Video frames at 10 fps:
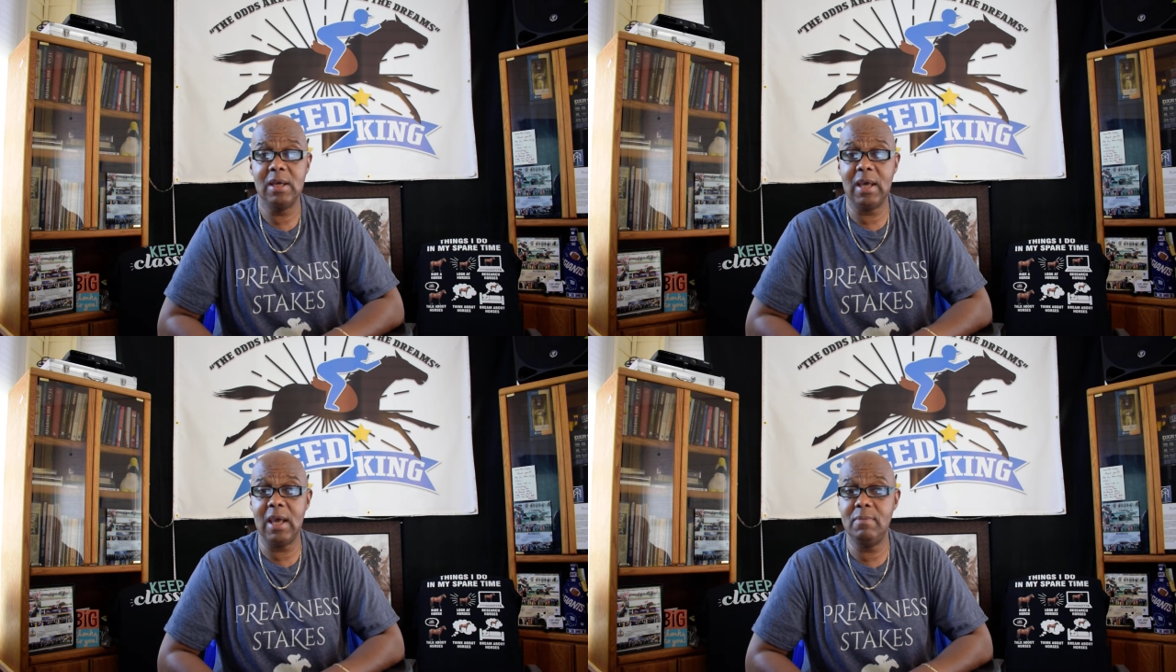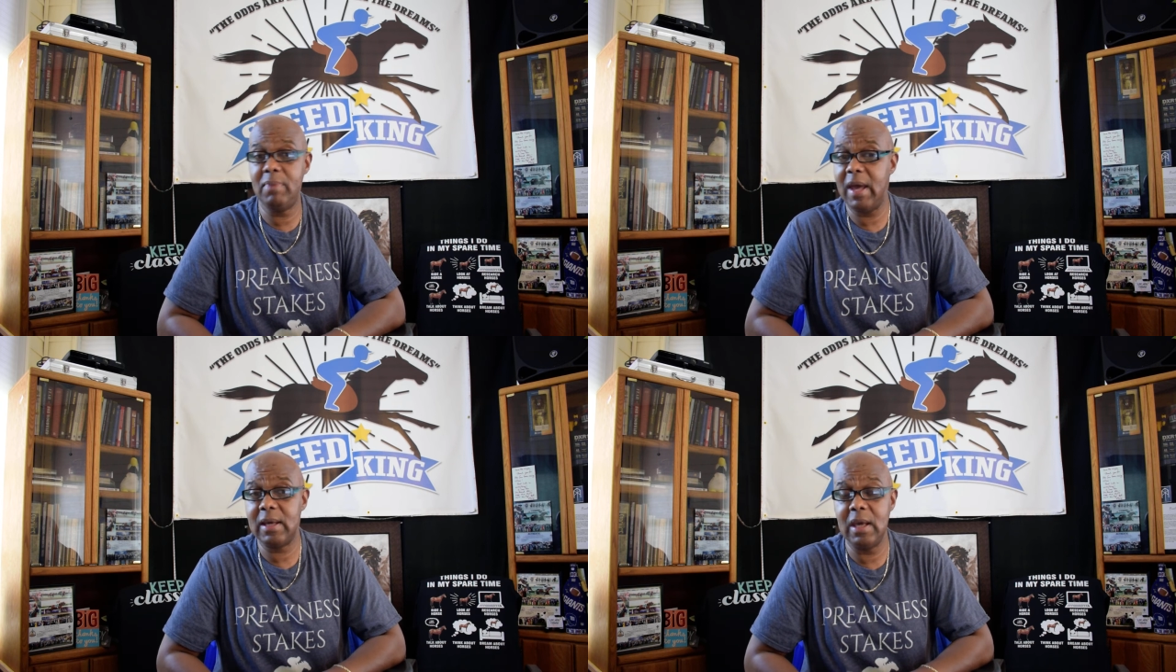Came
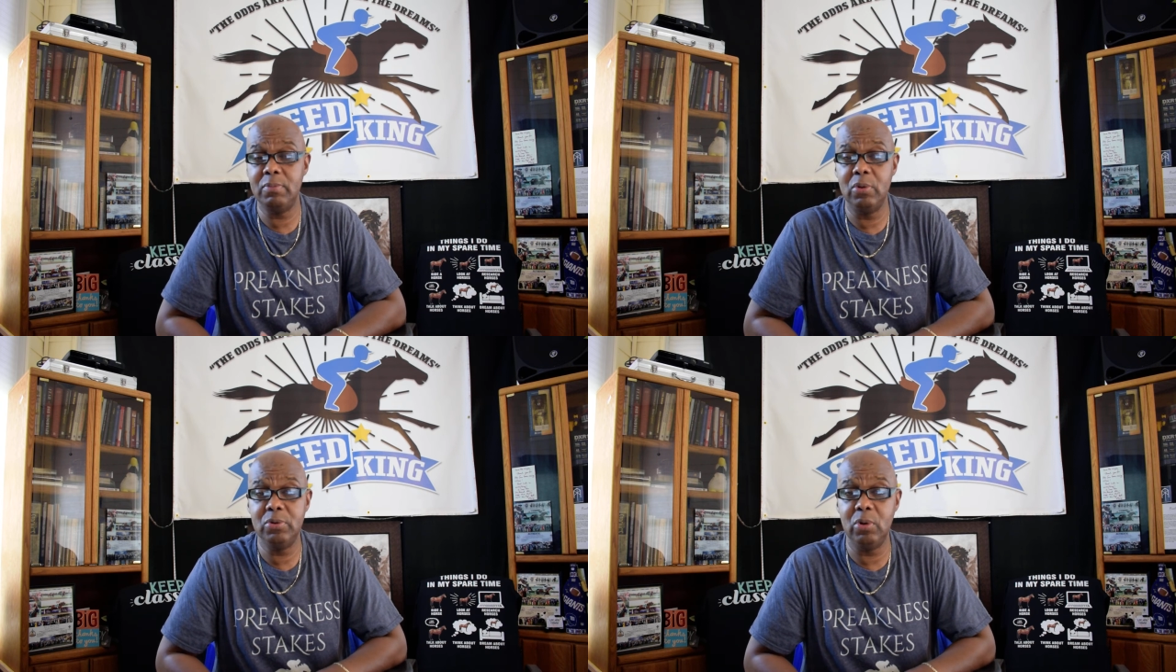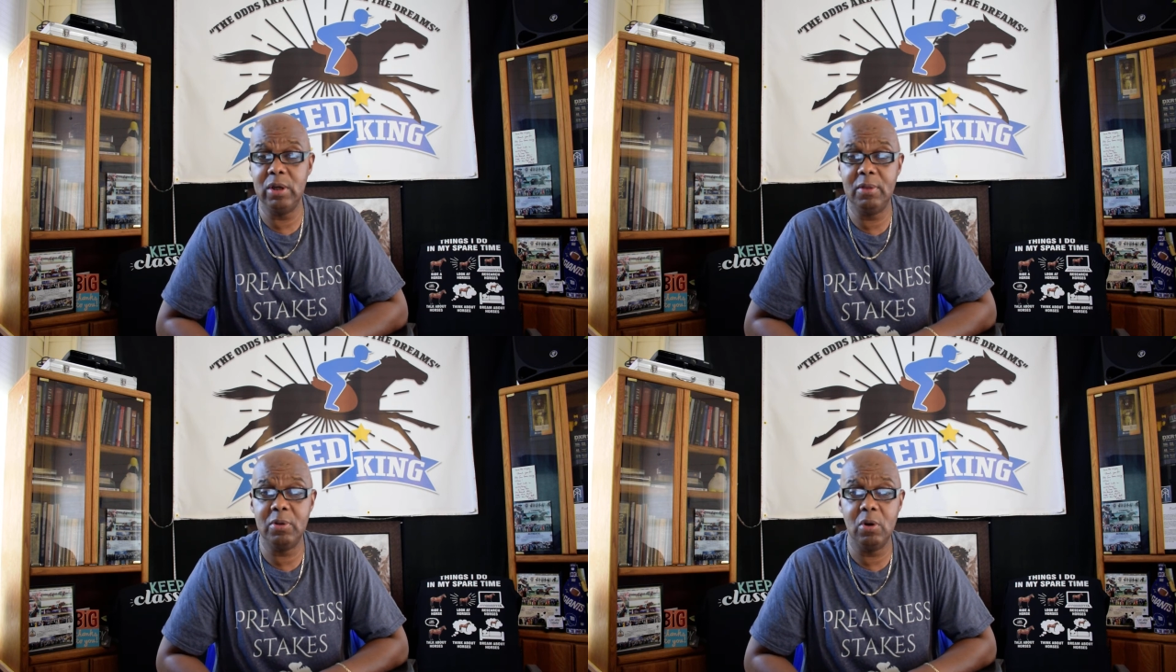back April
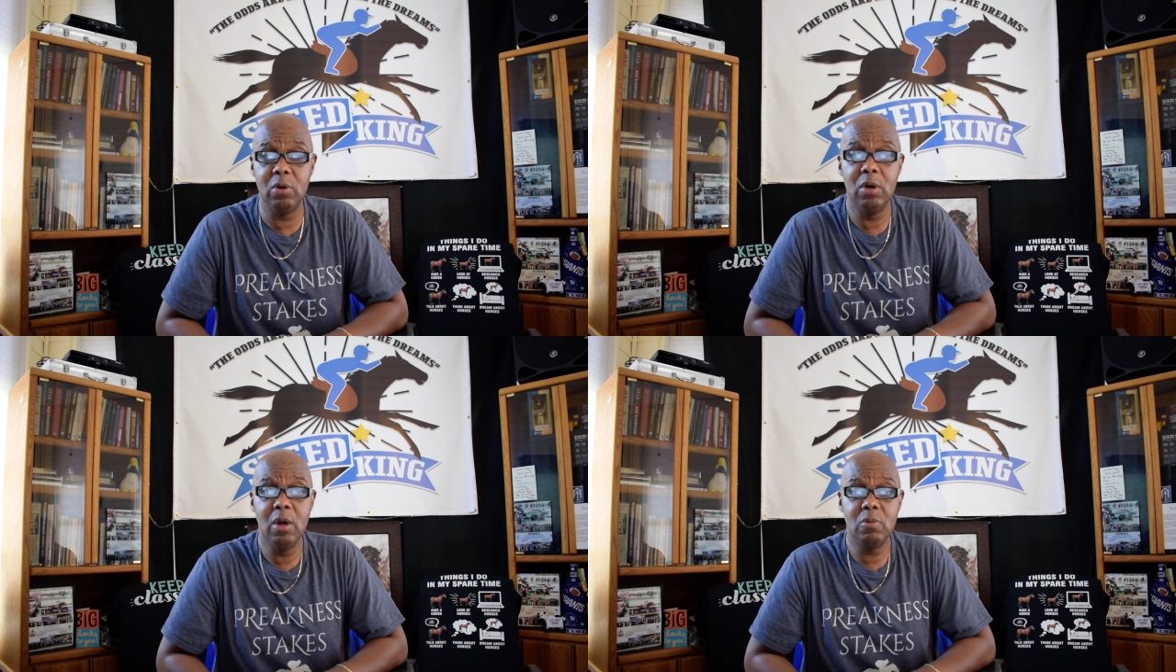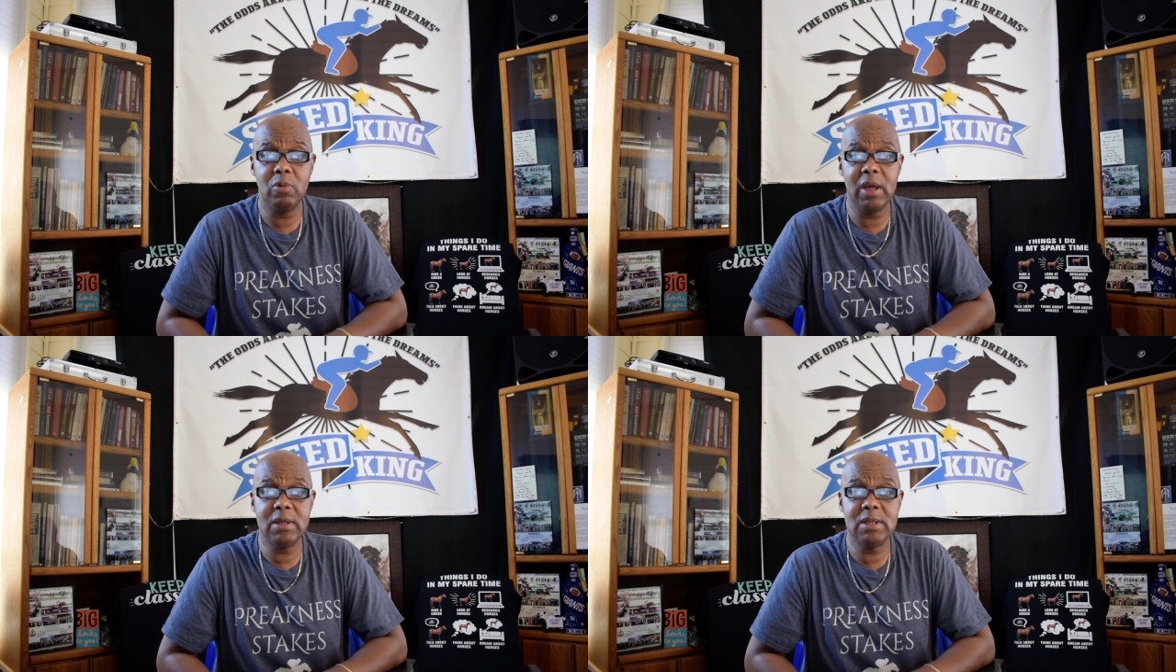23rd,
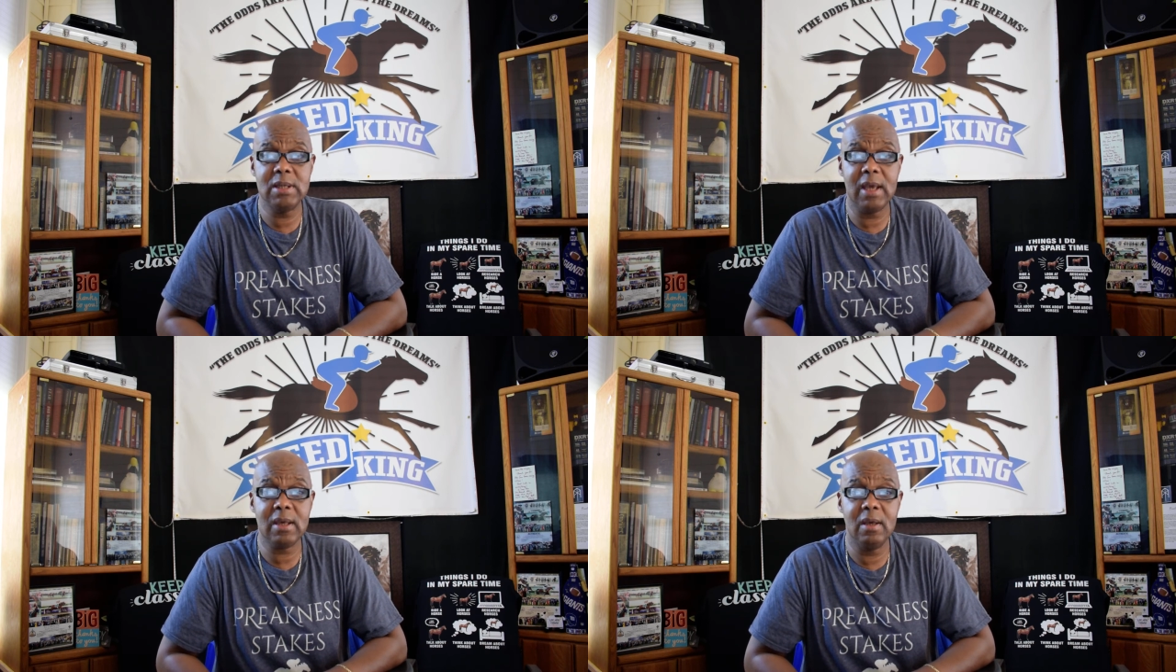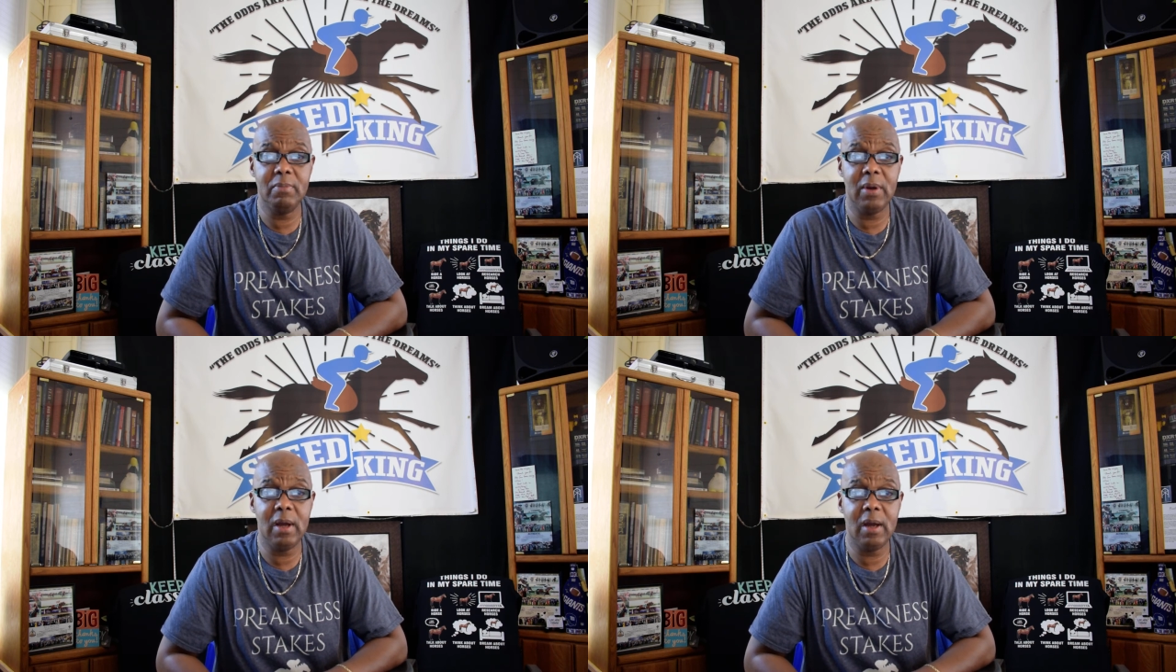ran second
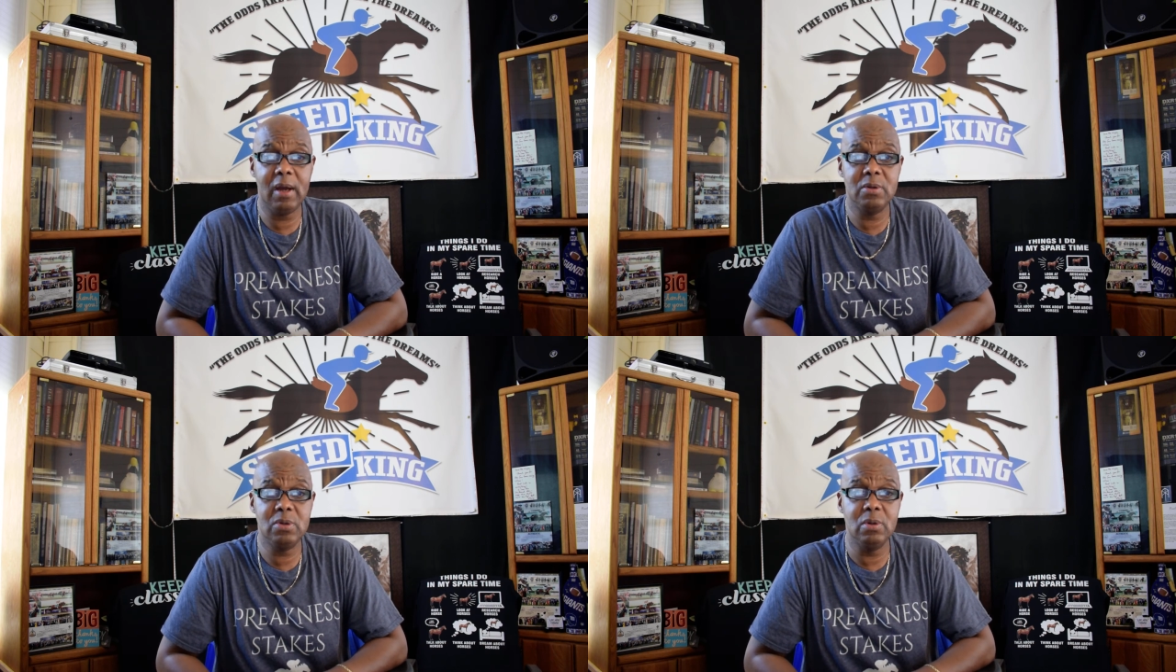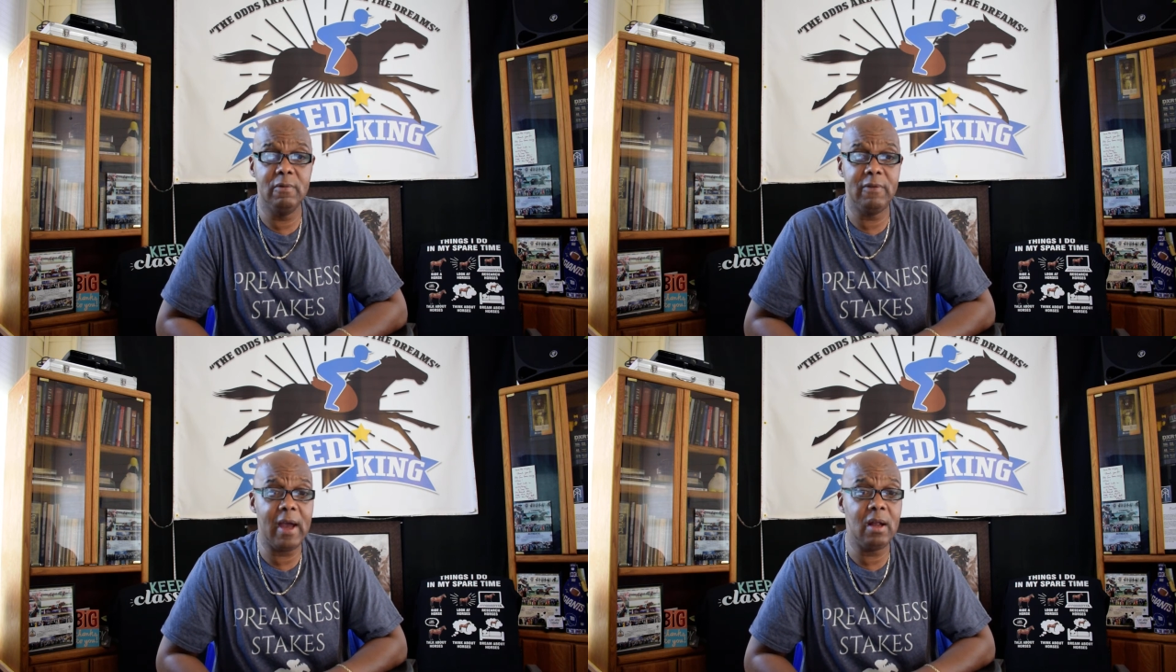behind True
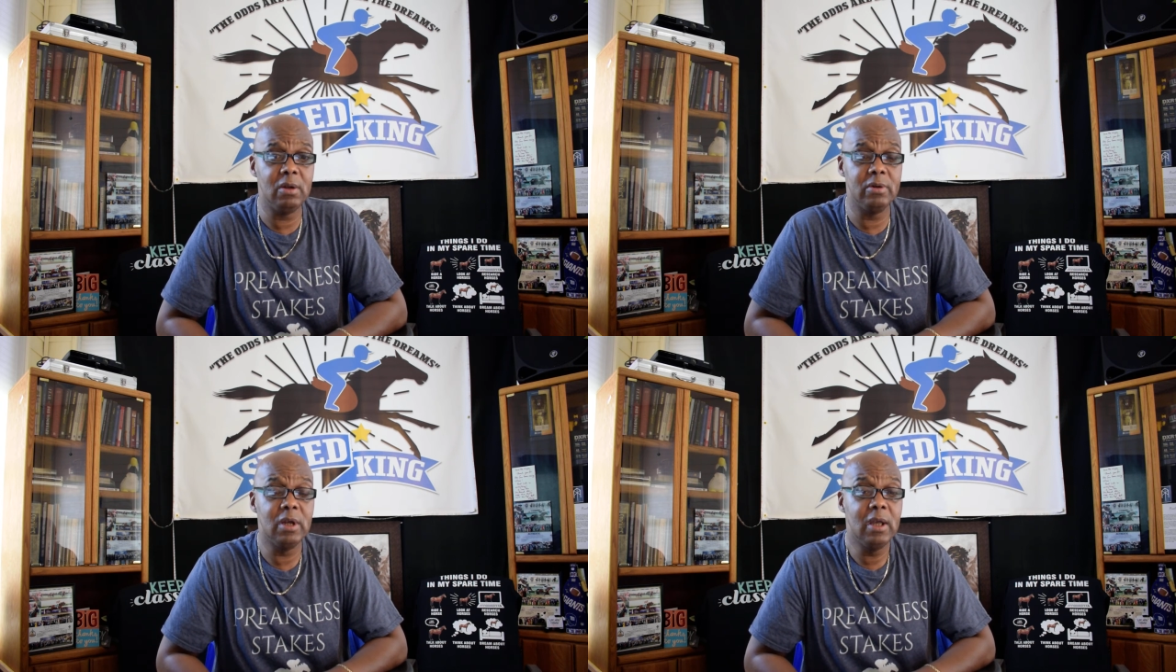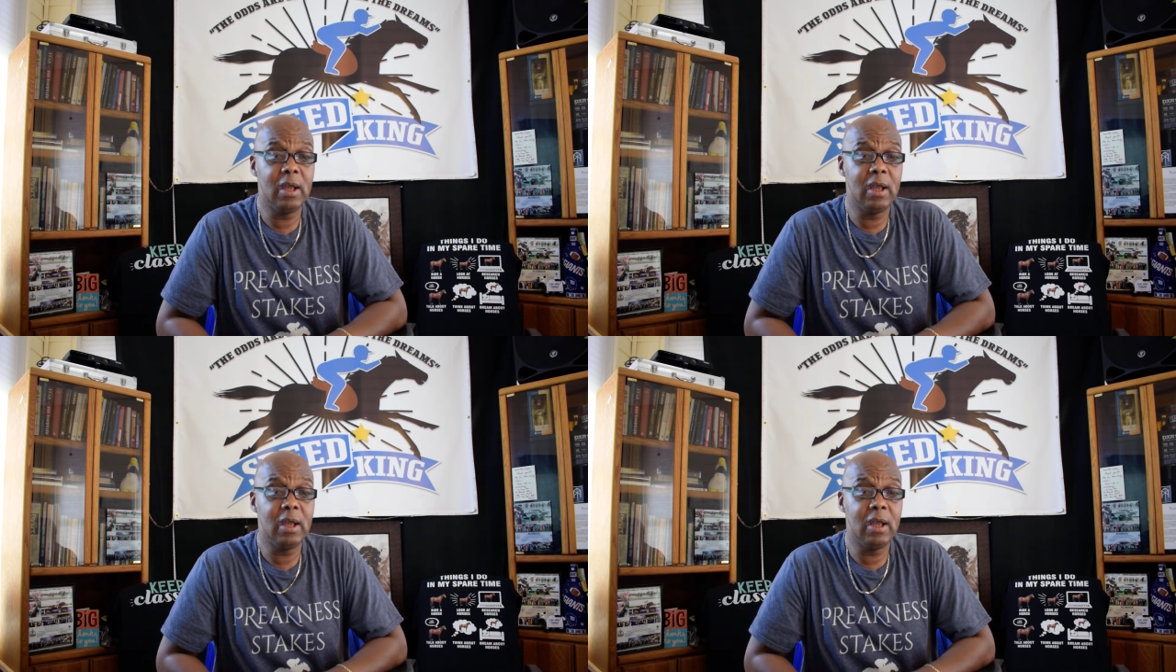Valor,